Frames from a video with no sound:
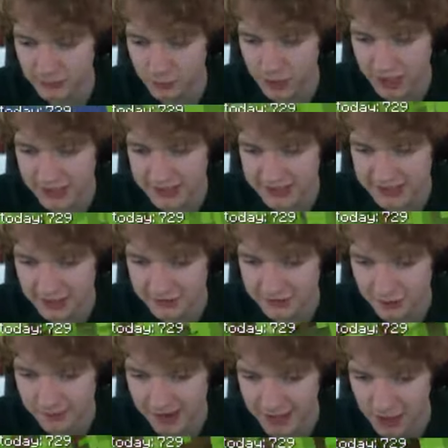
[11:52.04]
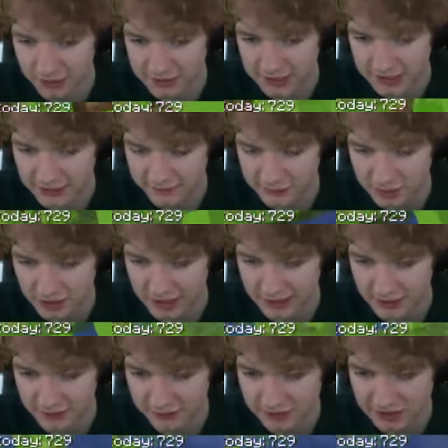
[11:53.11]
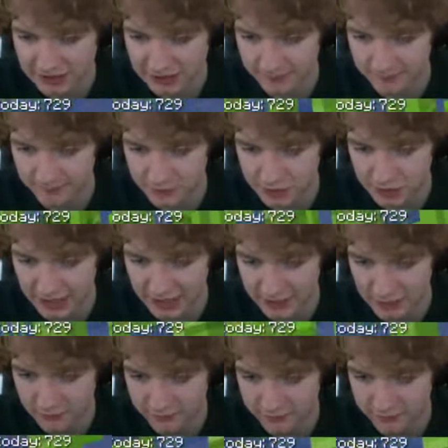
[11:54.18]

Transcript: why do you sound so mellow, King? Have you not had enough sleep? You not had enough